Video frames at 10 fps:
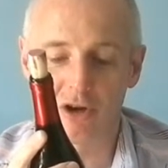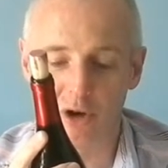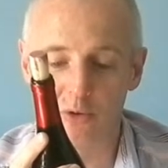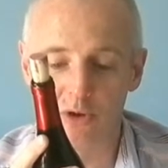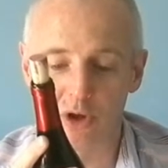
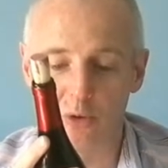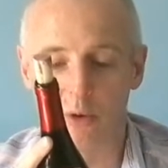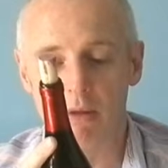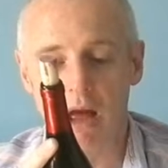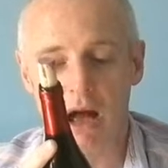
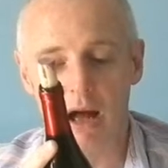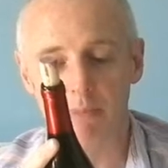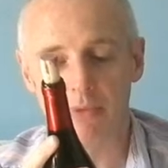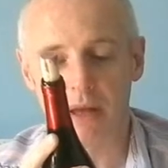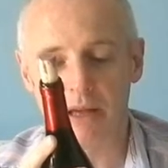
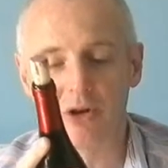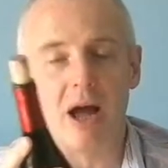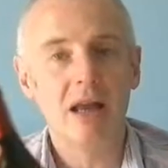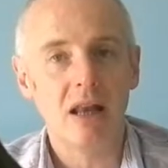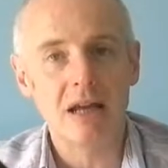Gozu, it's got
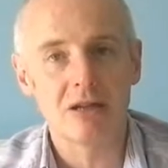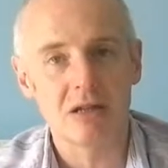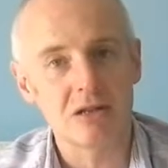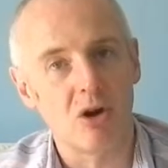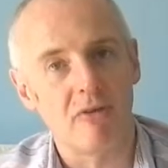eight letters
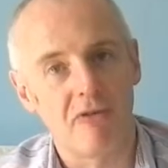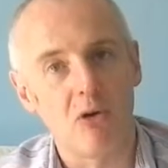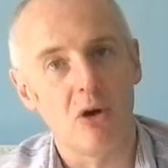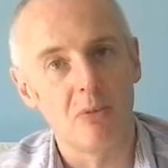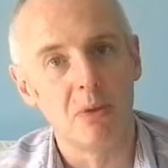and it's got
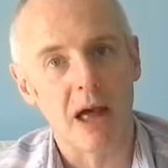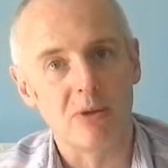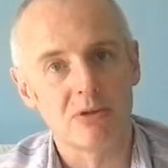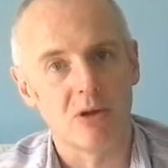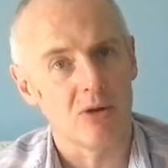four
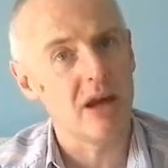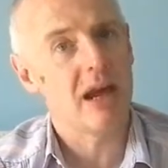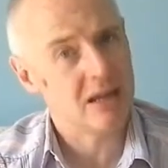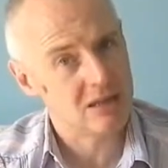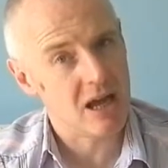umlauts on.
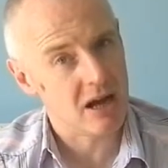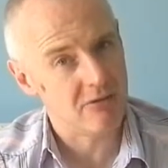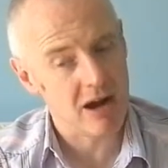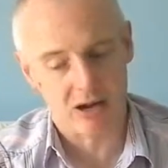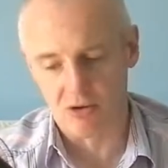Is that a
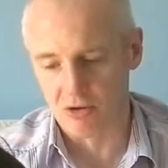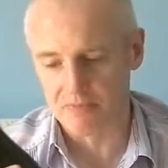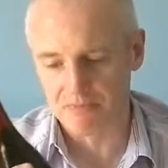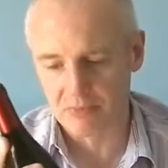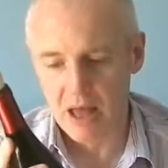record?
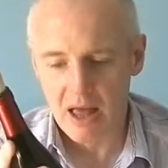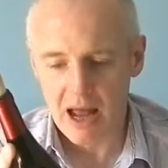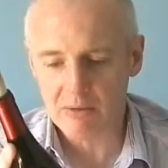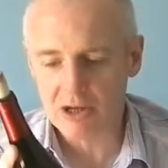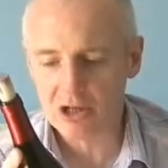
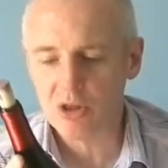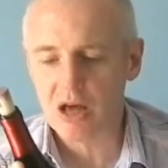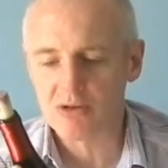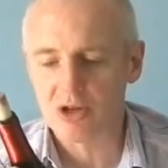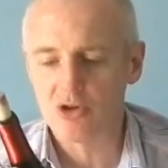Anyway,
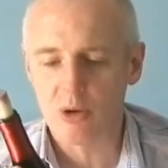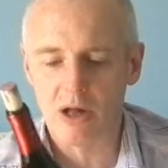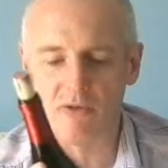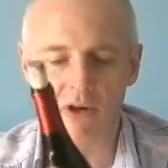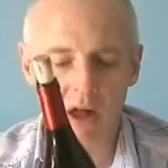
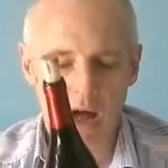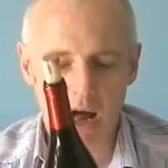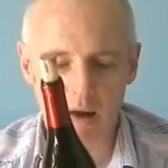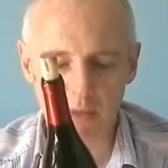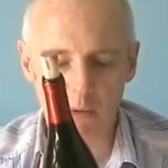2012.
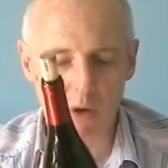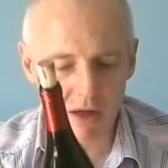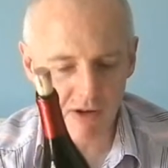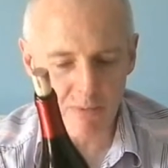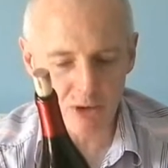And why
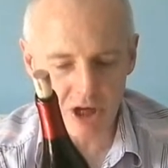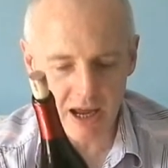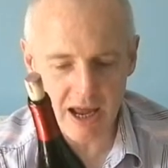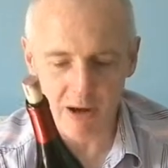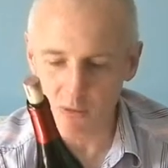have I put it
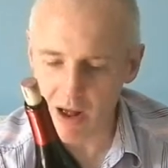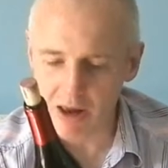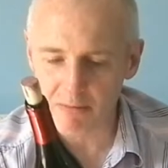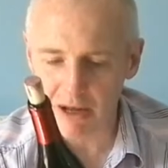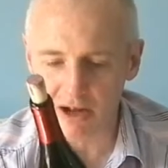here?
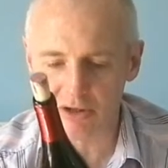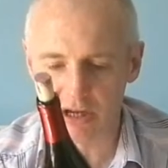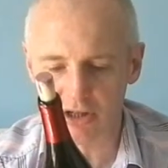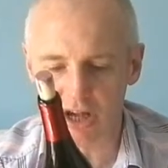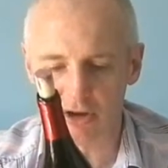Well, because
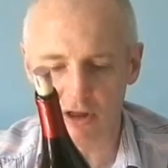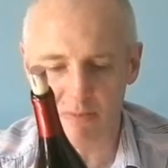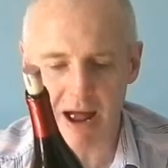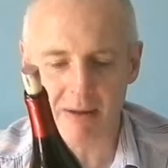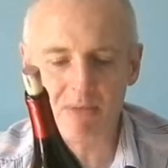it says on the
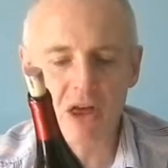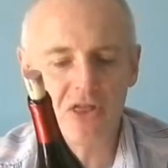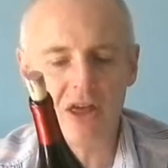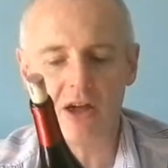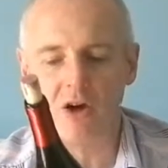back,
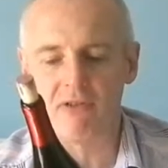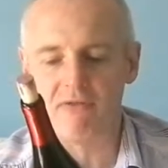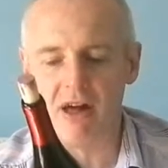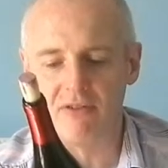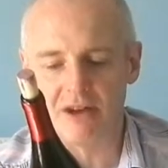think of the
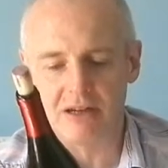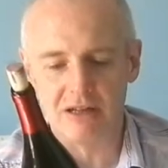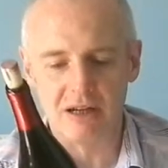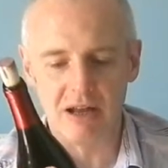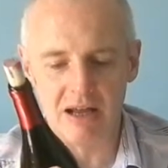velvet
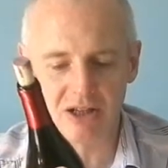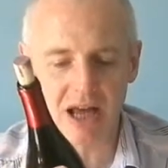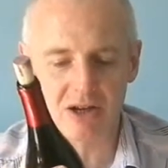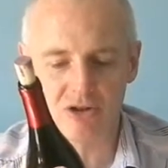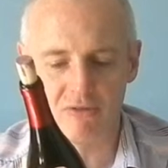
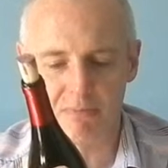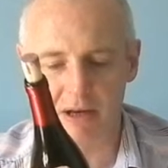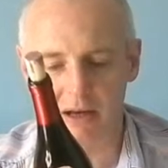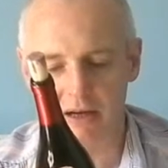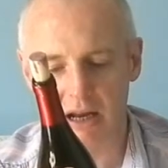texture of
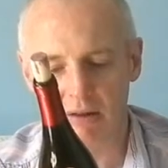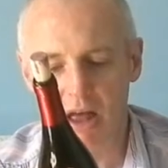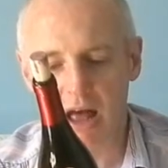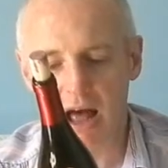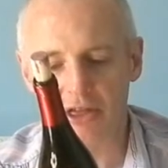Burgundy
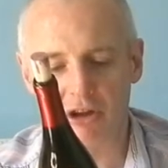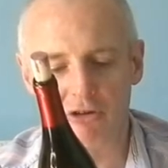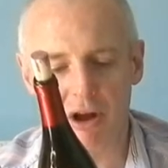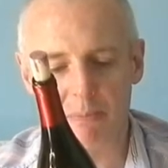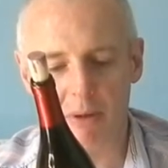and the
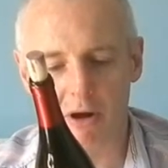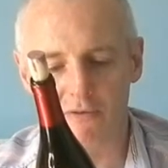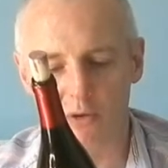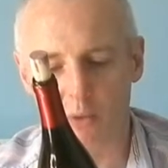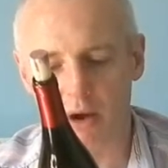grip
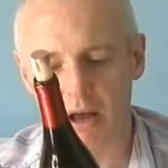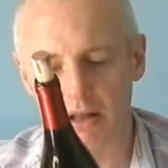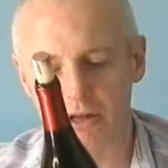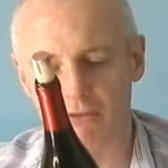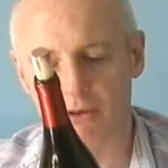of the
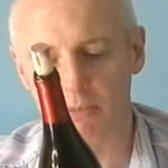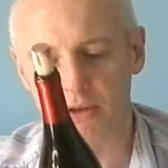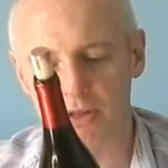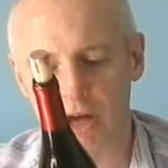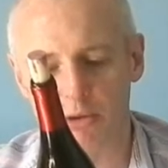wines from
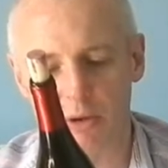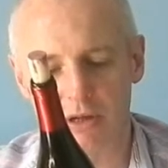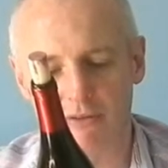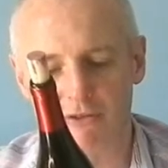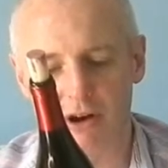the
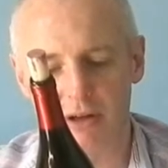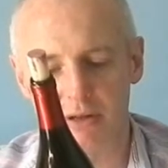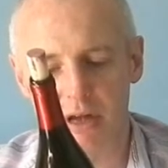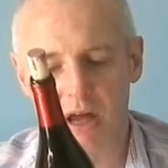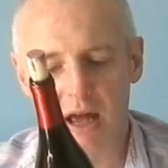southwest of
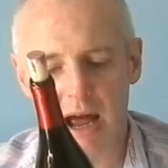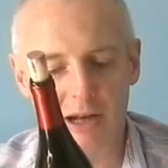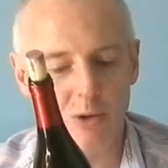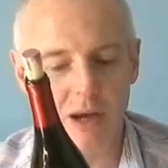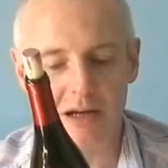France,
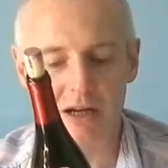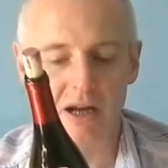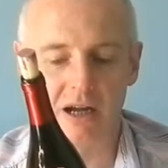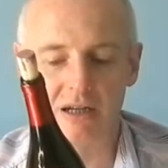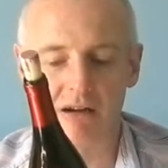and you get
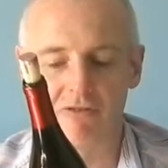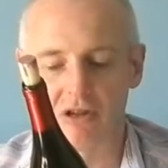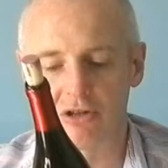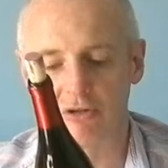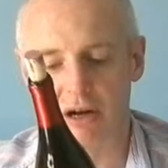an idea of
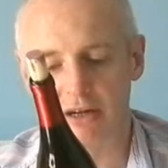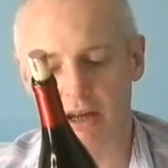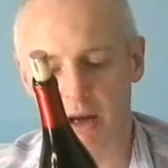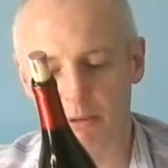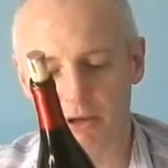this great
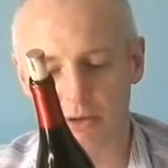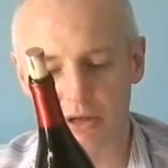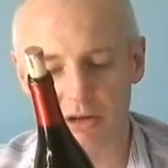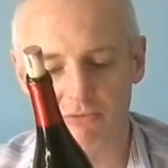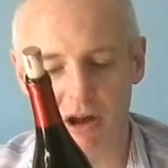
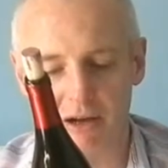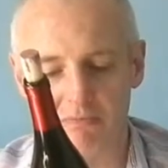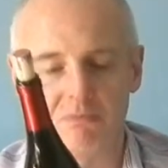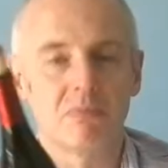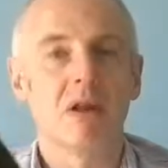Cappadocian red.
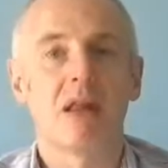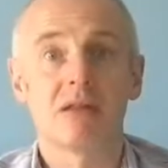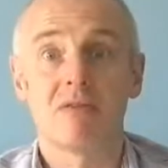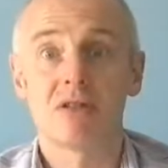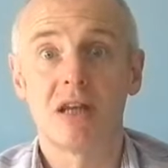
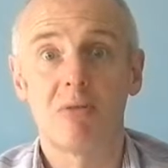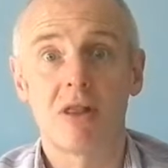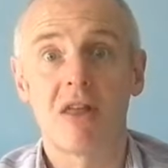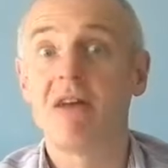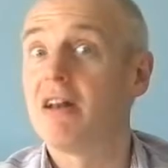Let's have a see
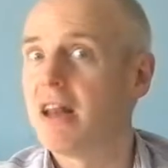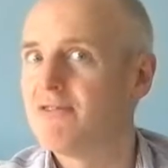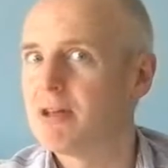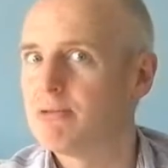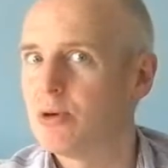whether it
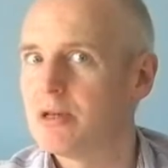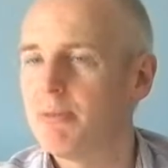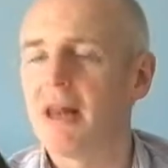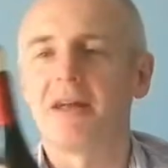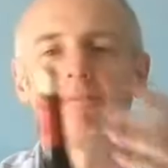lives up to its
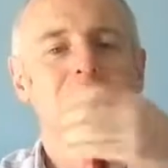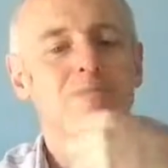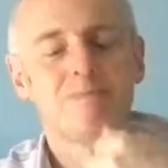billing.